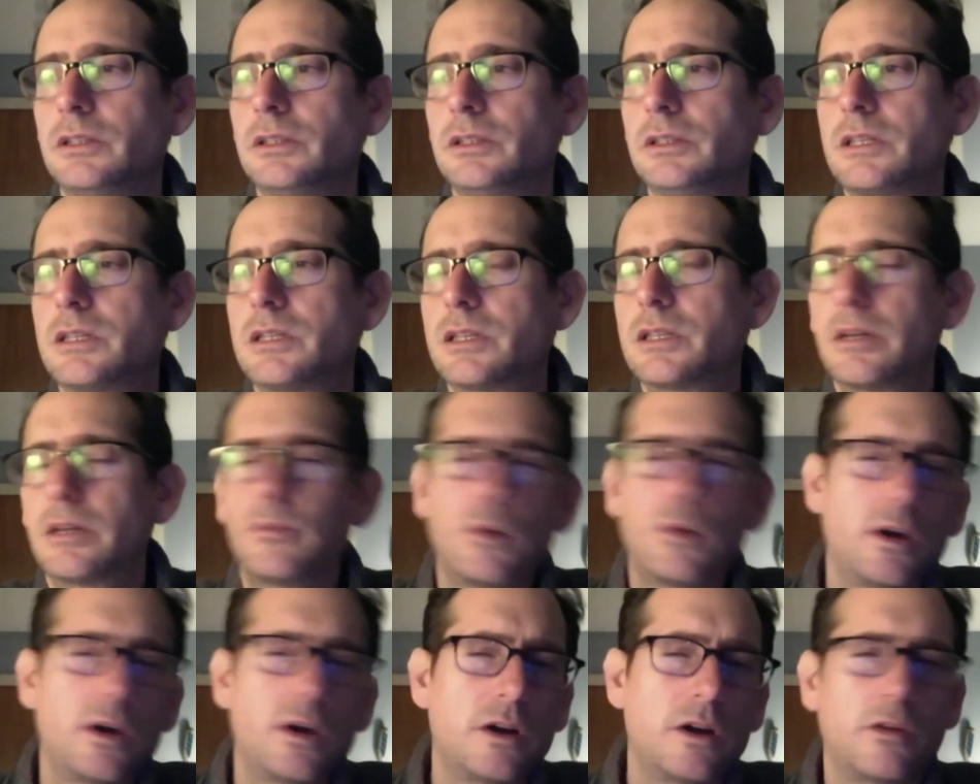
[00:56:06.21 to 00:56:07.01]

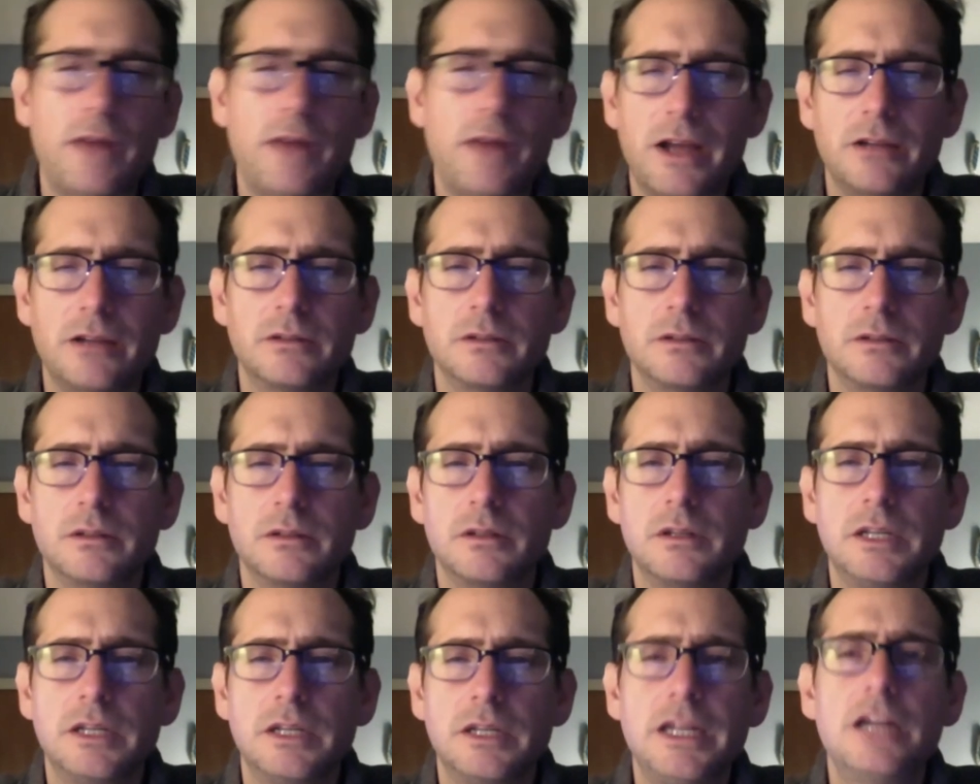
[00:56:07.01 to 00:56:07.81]
somewhere around
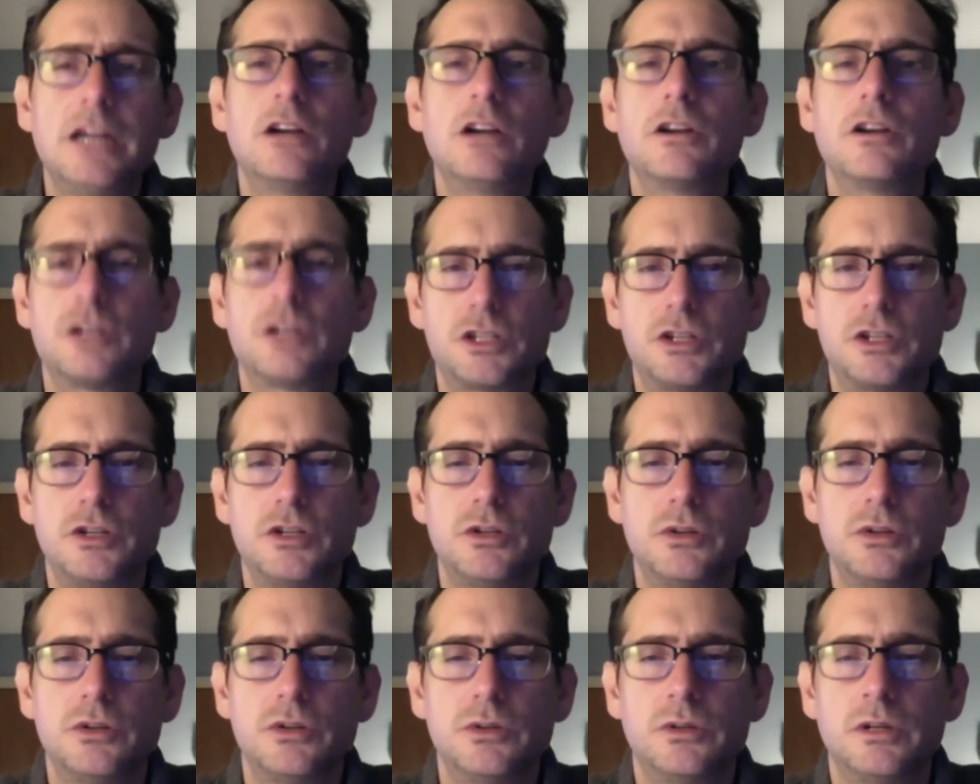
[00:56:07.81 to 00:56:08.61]
a year or
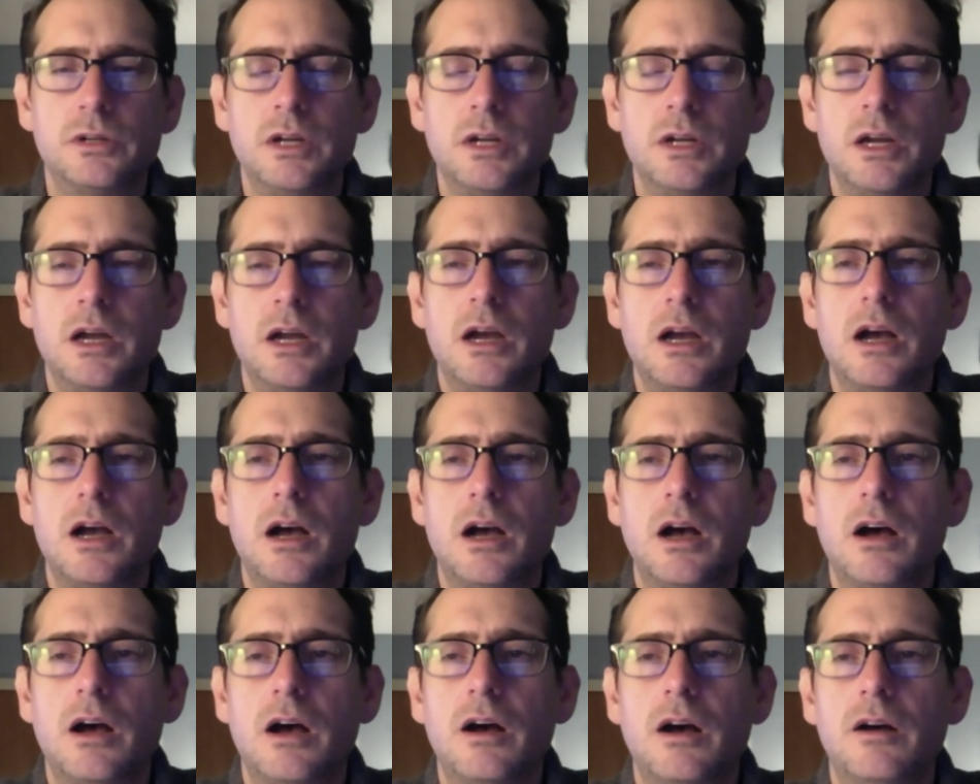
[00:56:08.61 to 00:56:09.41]
two
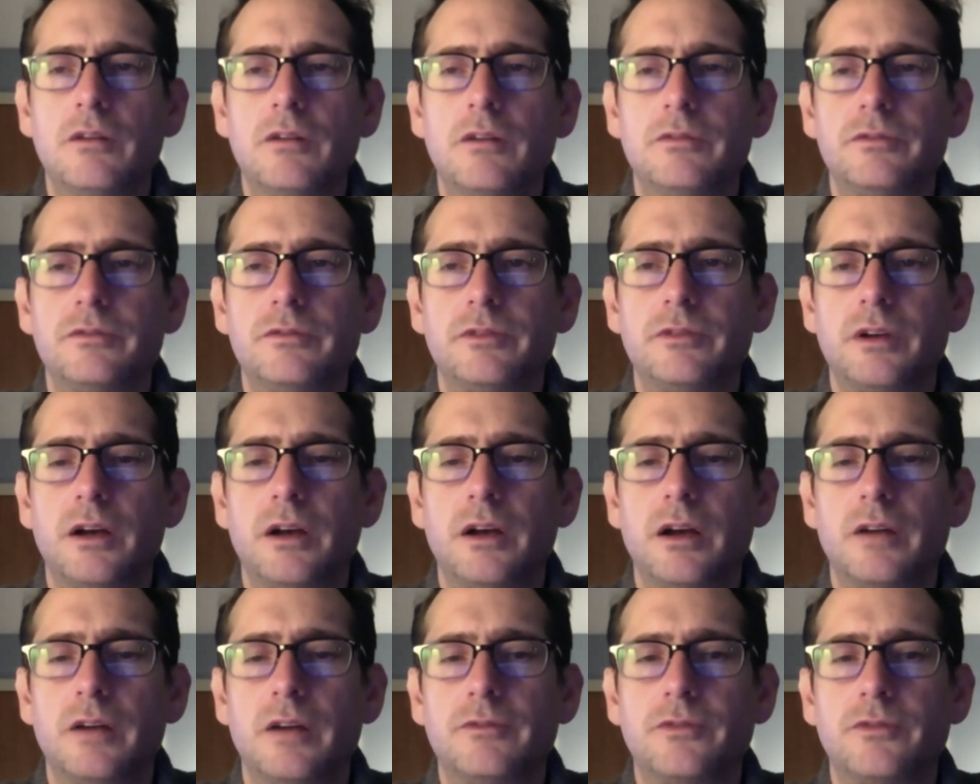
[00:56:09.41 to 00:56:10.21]
of
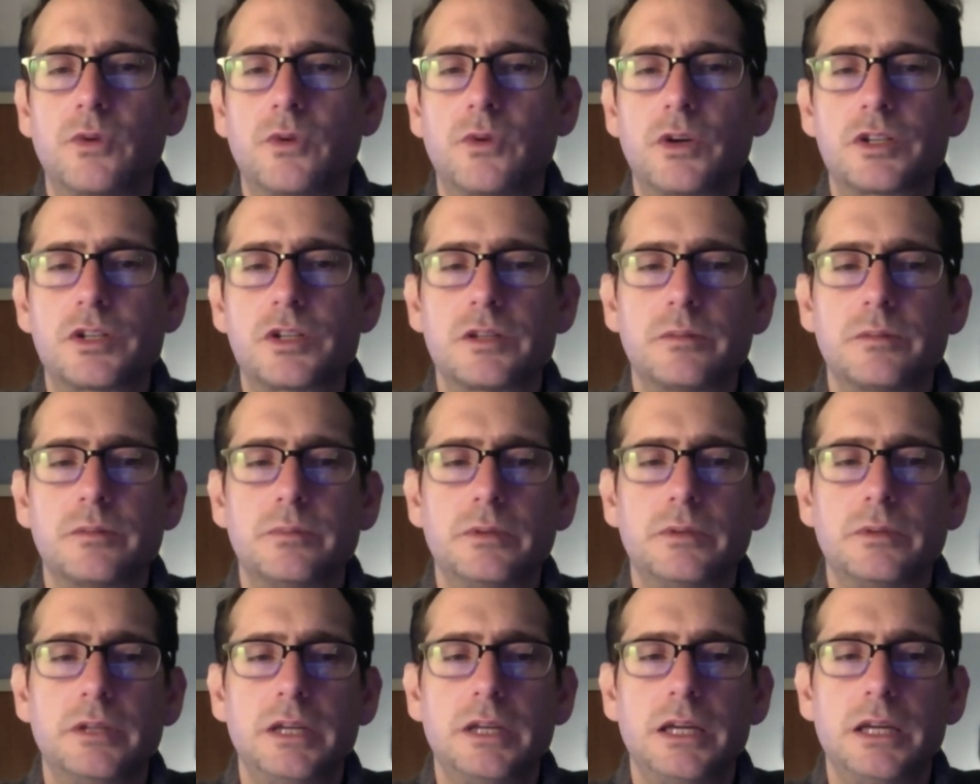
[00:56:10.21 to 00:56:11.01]
uh,
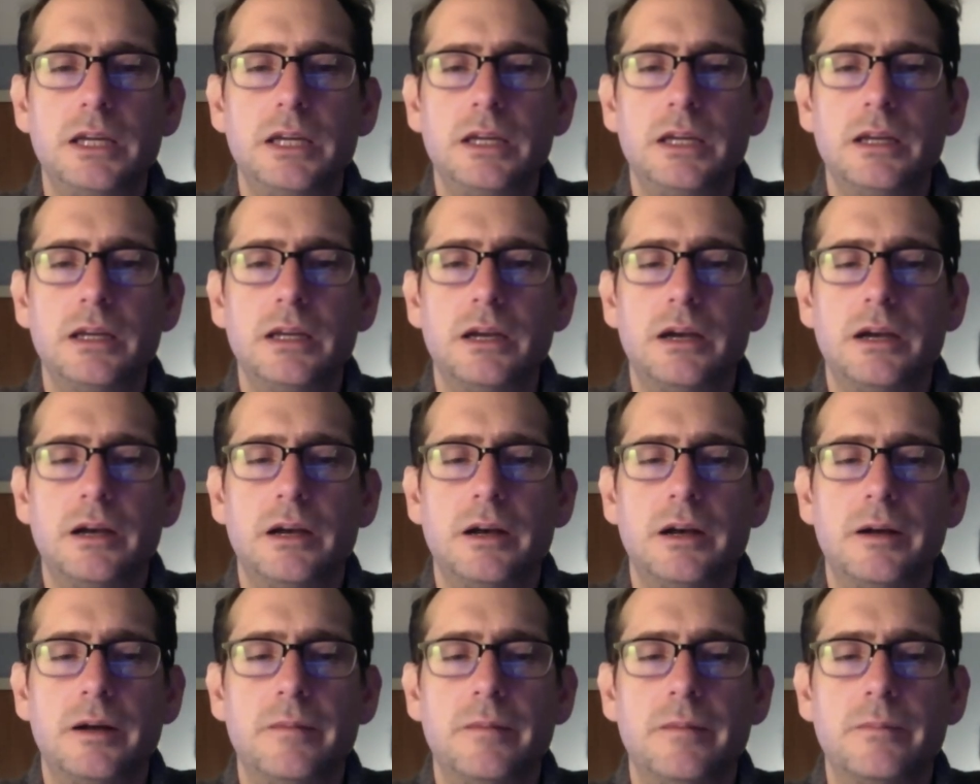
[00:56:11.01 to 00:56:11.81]
forcibly
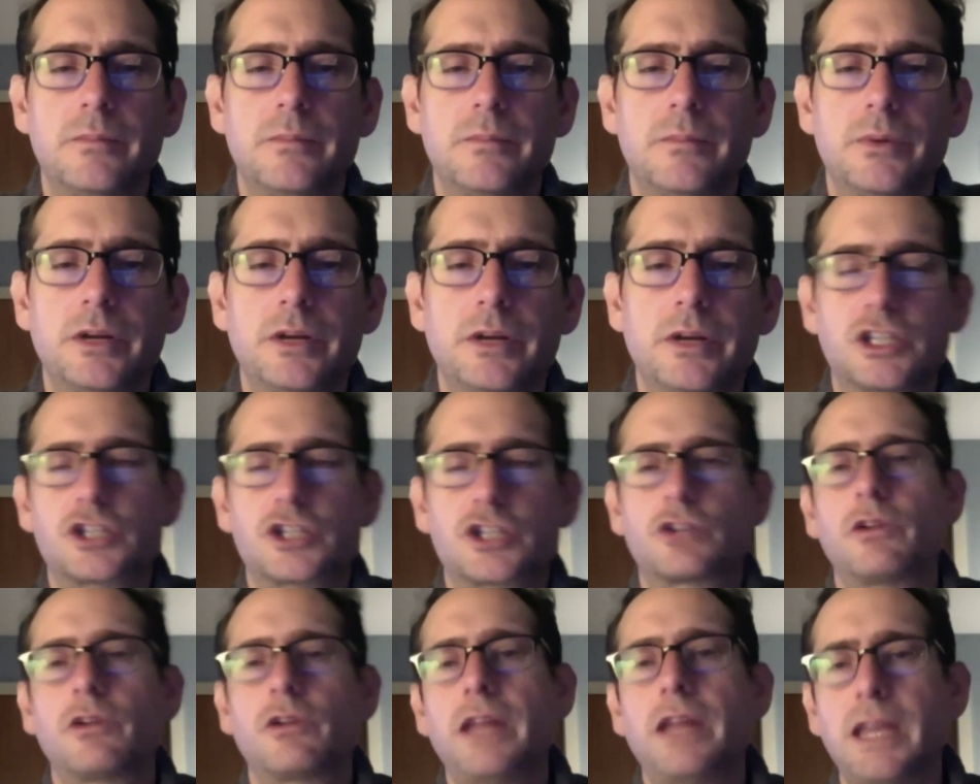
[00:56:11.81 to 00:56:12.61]
um, putting
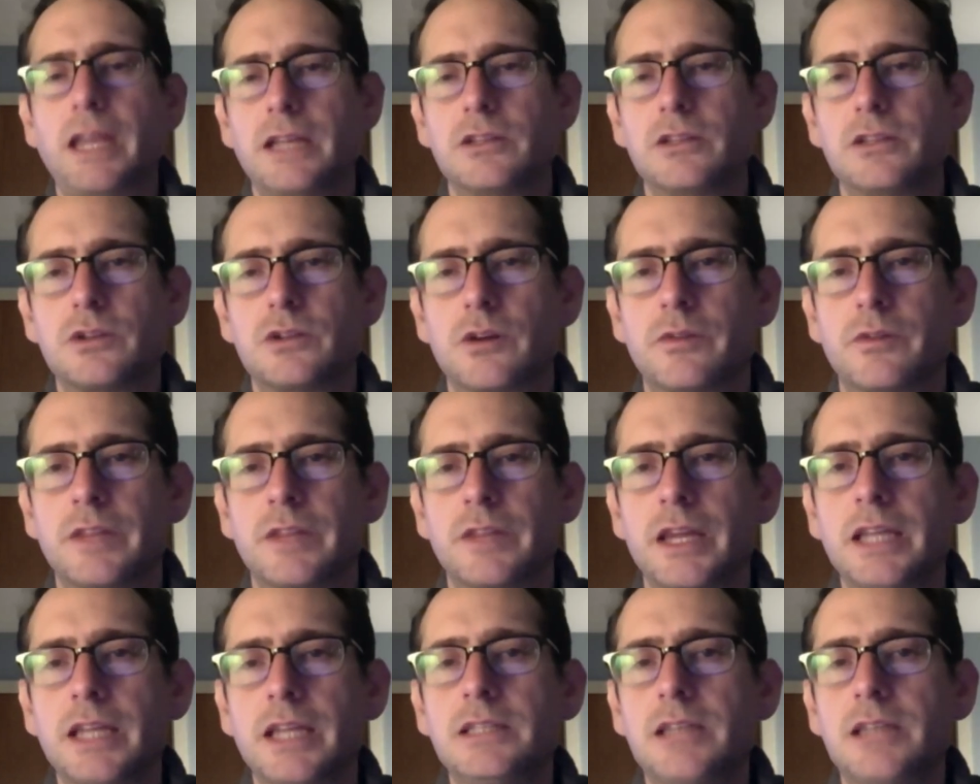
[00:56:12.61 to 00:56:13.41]
screens over
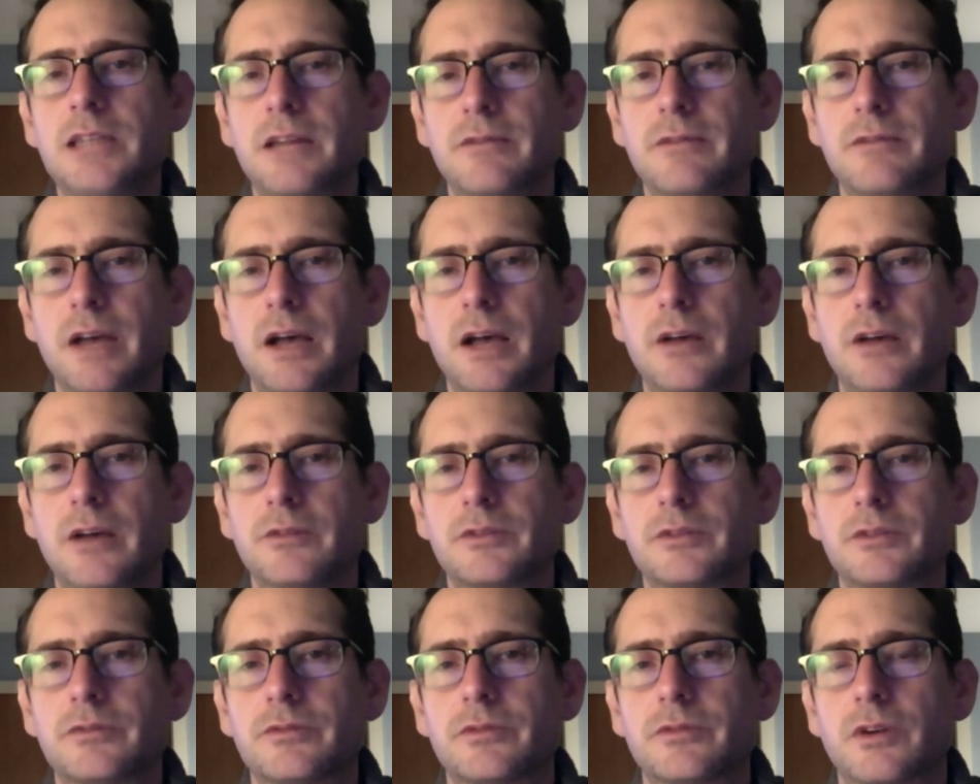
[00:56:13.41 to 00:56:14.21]
the intake
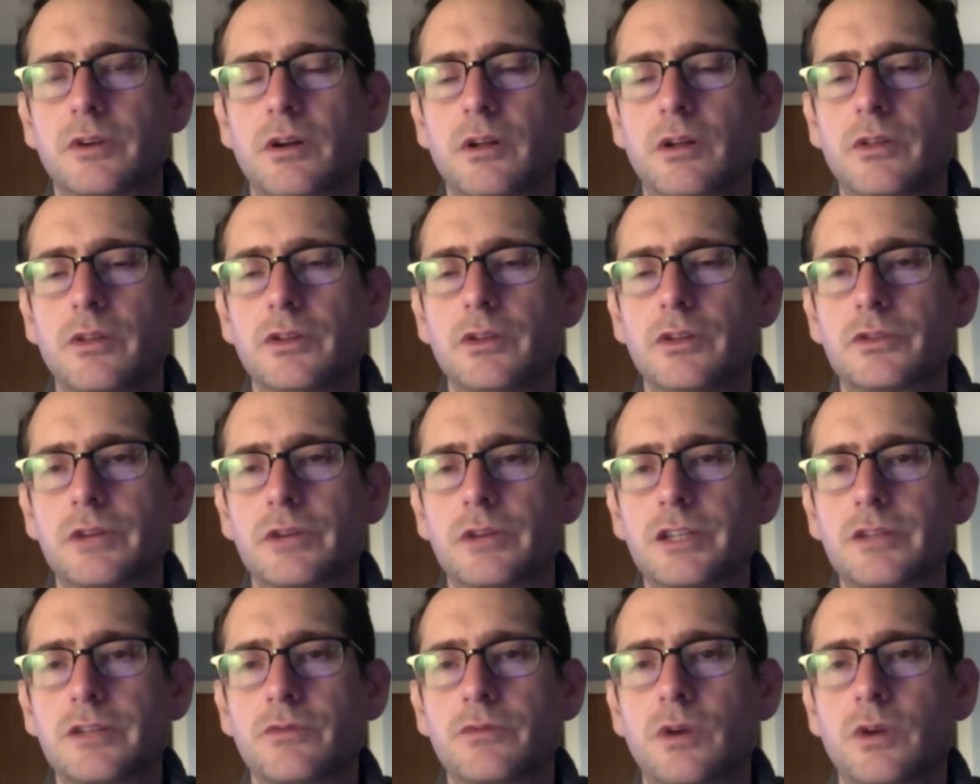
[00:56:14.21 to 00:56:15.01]
valves for all those
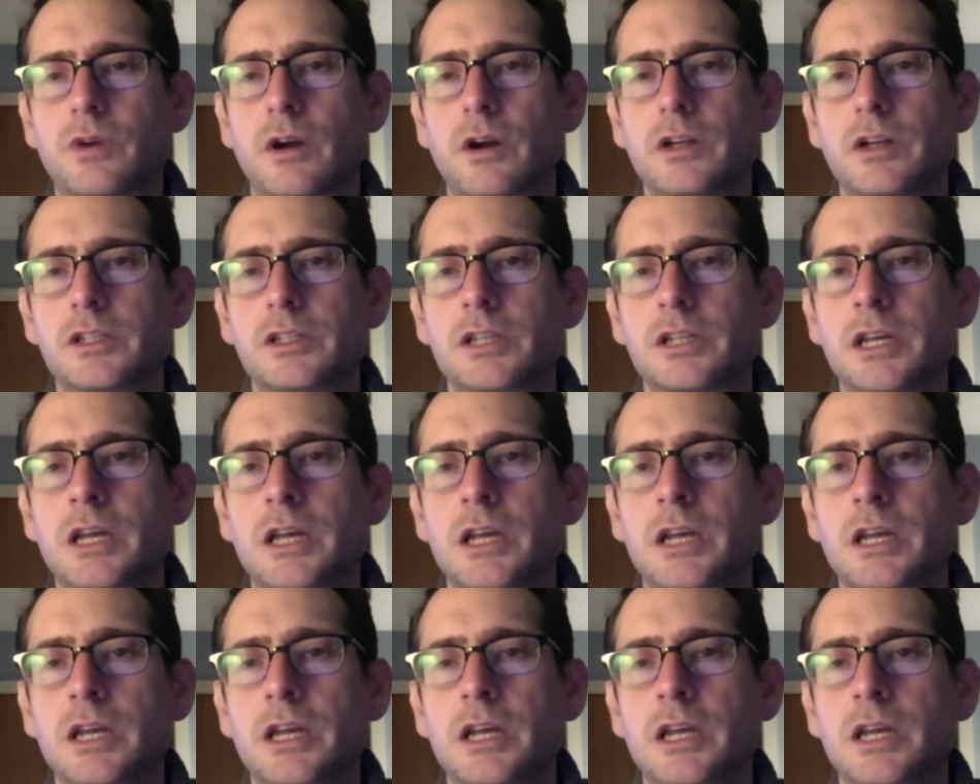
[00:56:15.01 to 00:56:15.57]
reservoirs